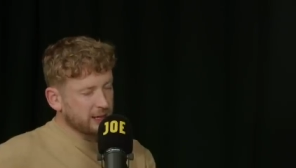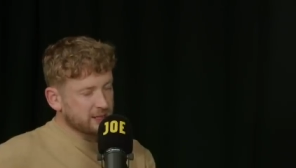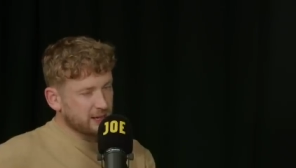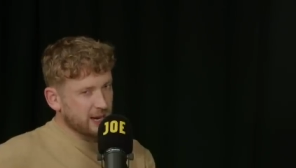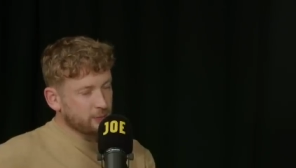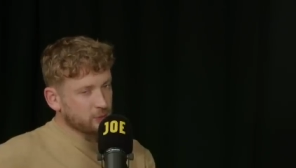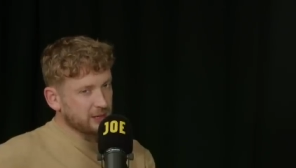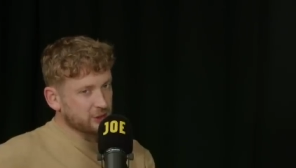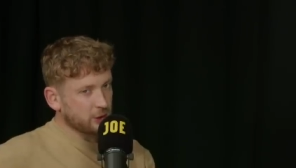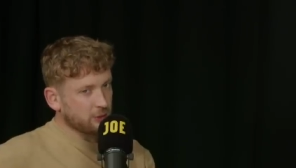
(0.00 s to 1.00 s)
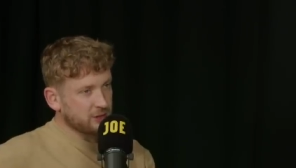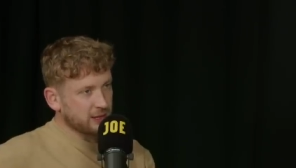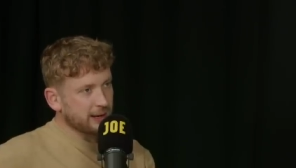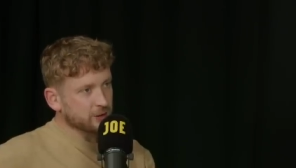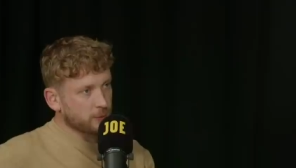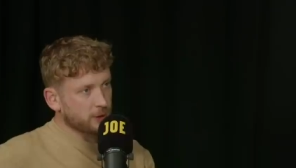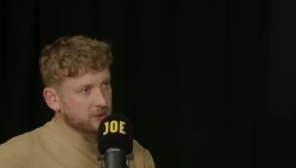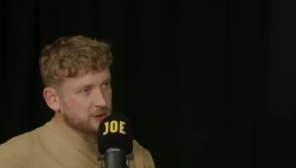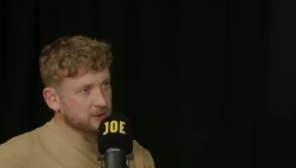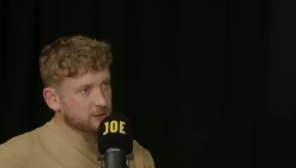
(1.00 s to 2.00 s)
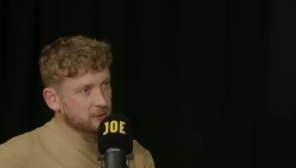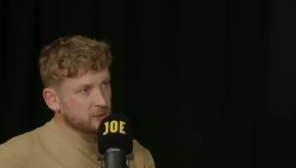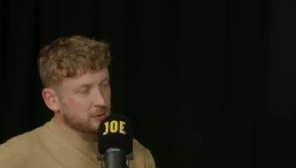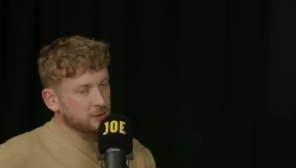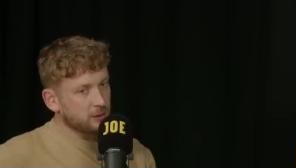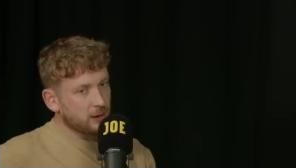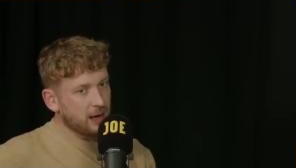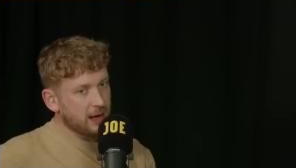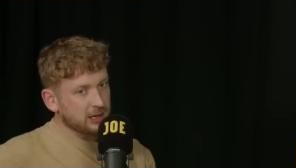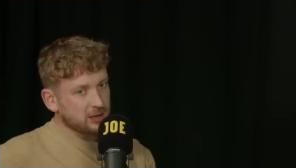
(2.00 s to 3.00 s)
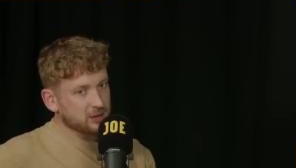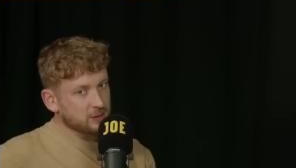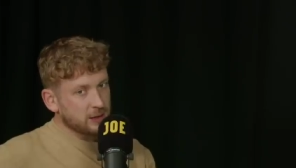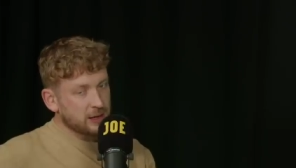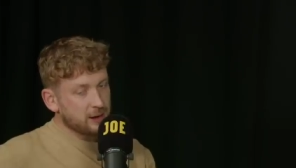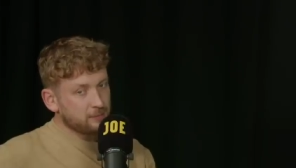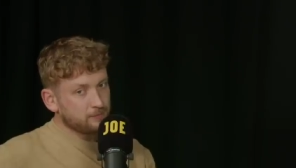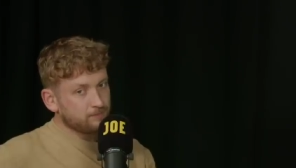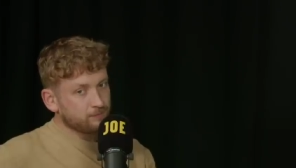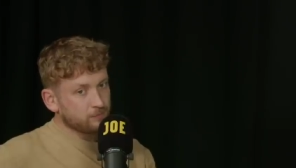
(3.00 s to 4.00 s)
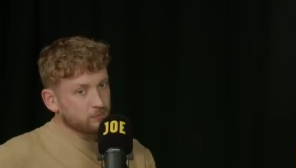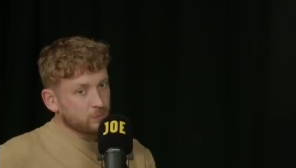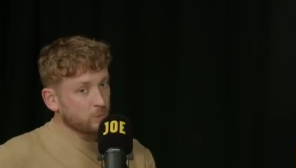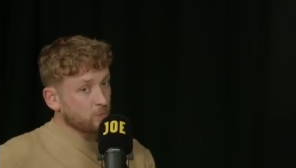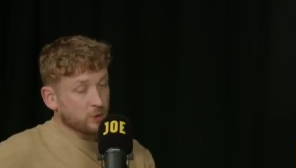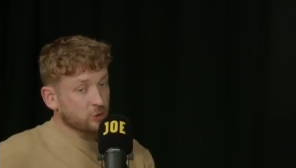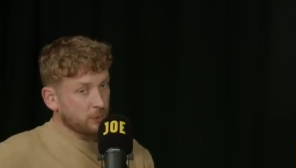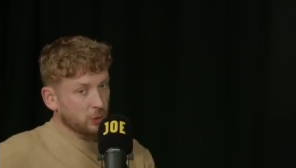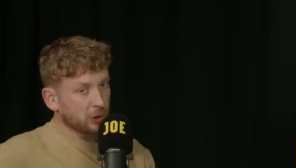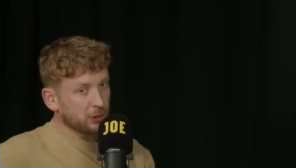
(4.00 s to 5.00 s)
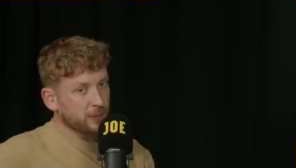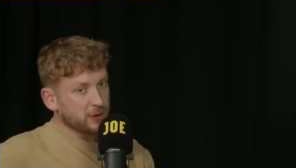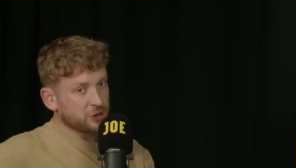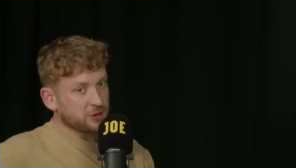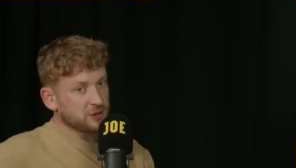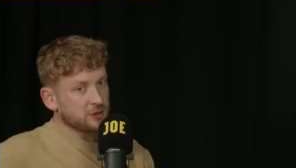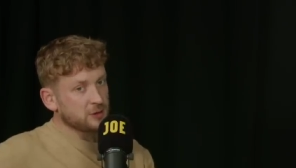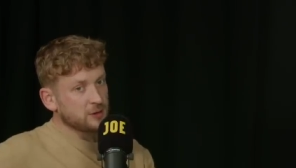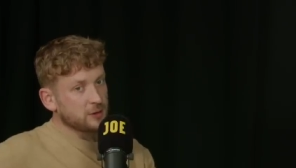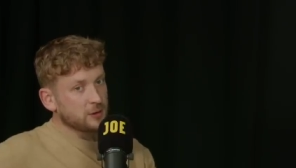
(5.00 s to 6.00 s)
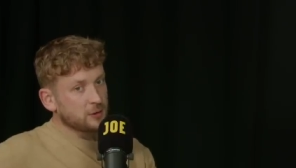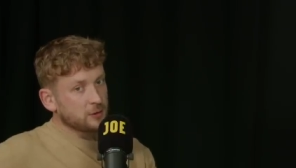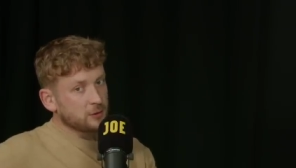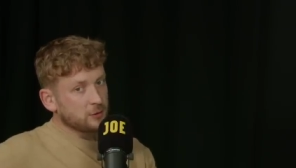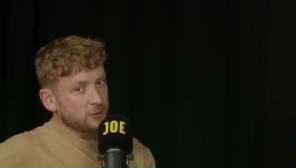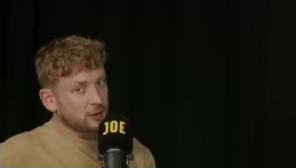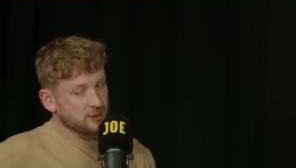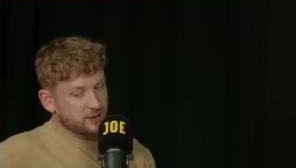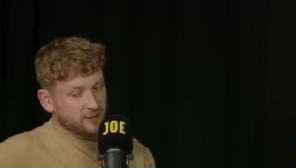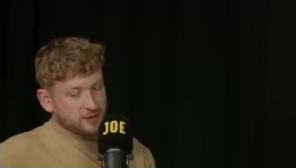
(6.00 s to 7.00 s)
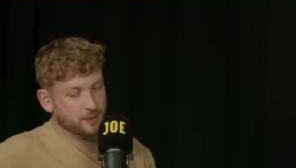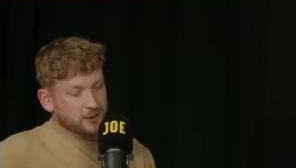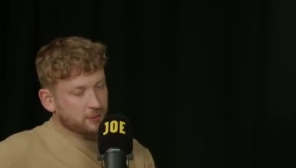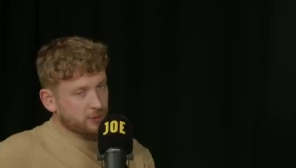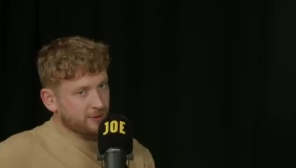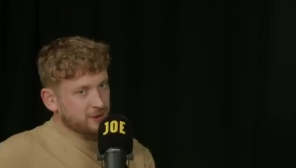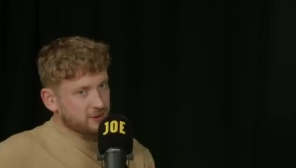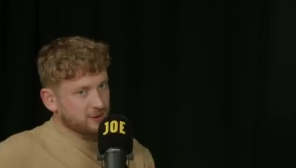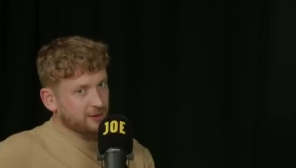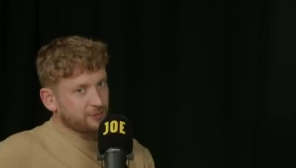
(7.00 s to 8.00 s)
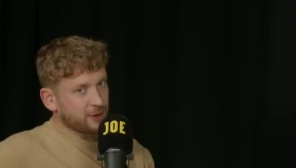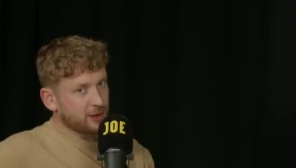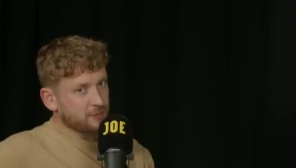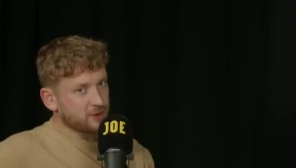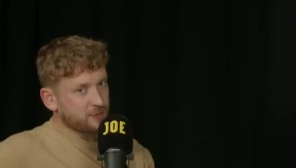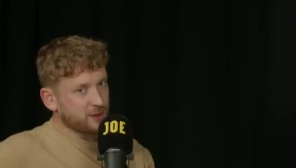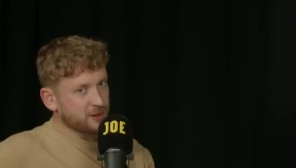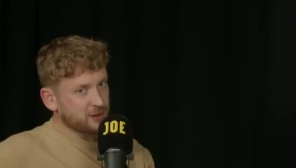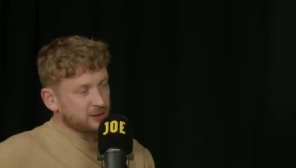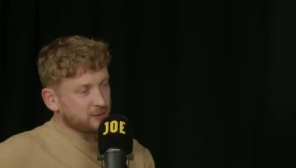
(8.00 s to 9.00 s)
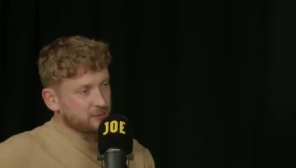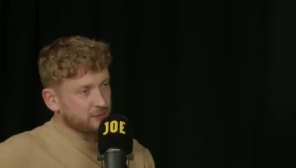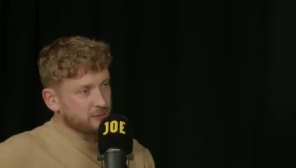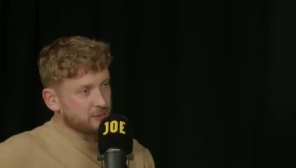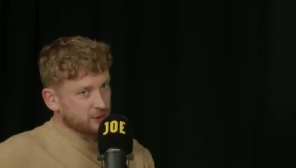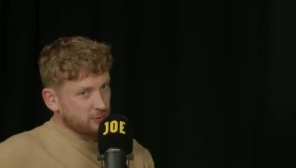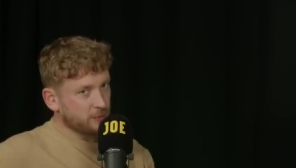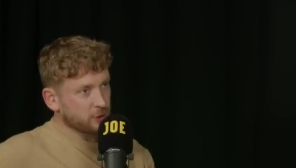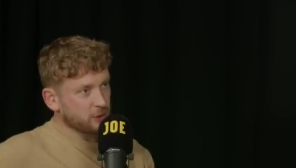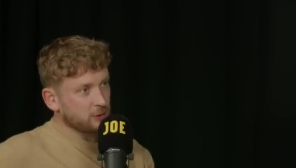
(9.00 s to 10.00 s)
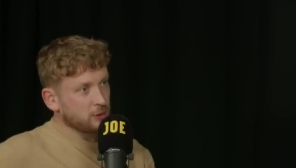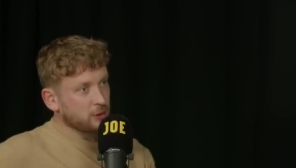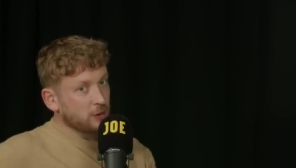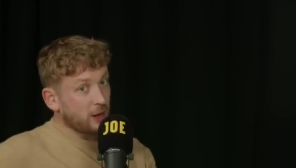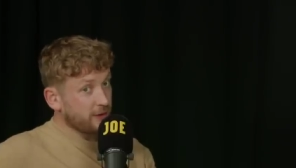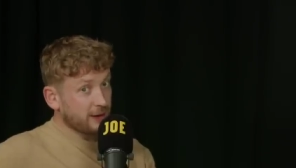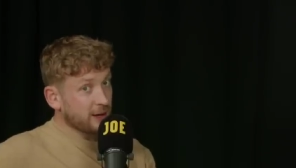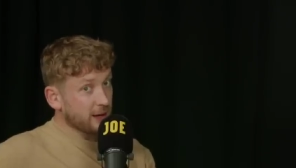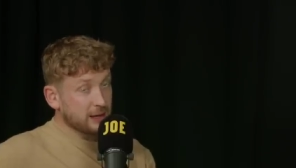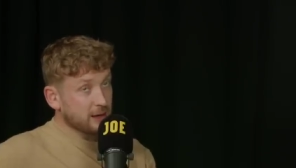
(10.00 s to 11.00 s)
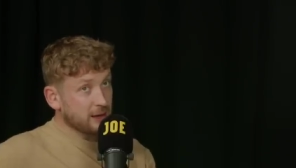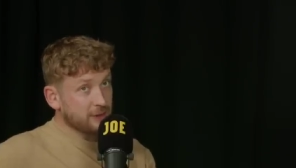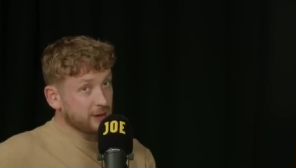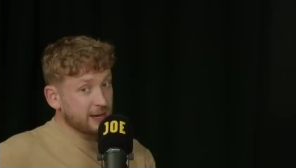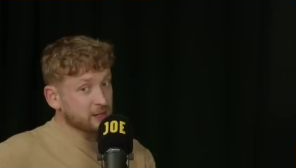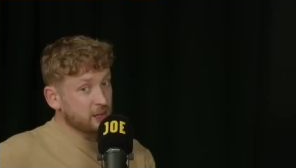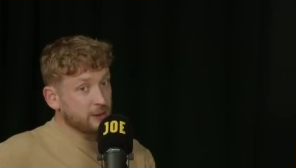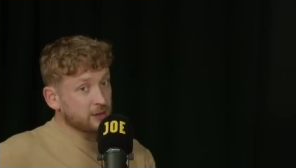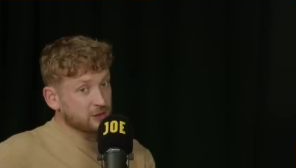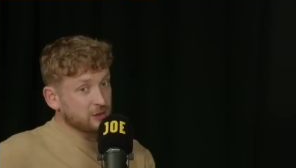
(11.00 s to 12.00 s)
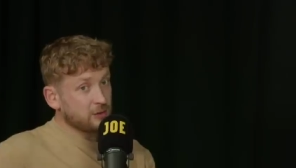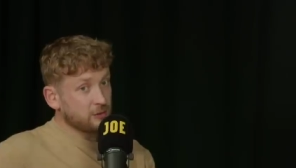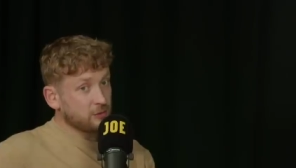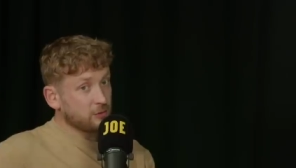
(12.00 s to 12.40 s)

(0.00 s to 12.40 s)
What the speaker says: stable / increasing house prices, and the triple lock on pensions, the Conservative Party reinvents itself, becomes the party of disruption. I think if Keir Starmer doesn't